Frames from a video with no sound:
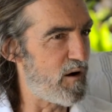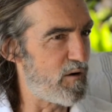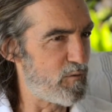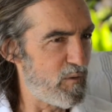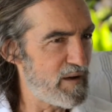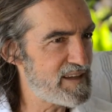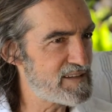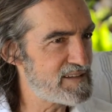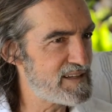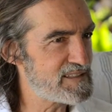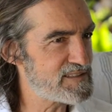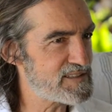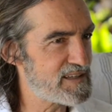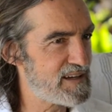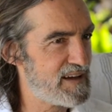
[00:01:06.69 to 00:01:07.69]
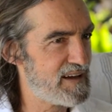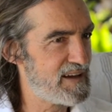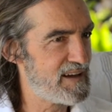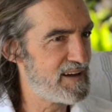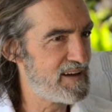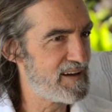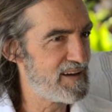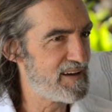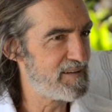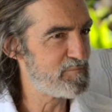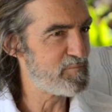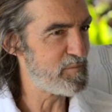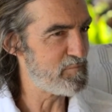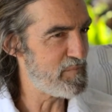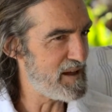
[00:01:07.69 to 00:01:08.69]
a weakness,
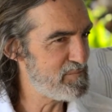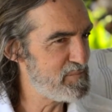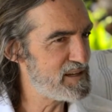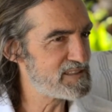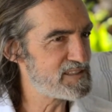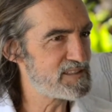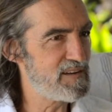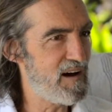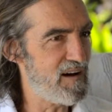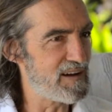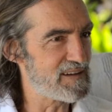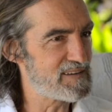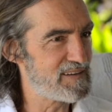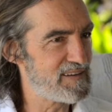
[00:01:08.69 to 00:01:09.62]
but maybe it's not.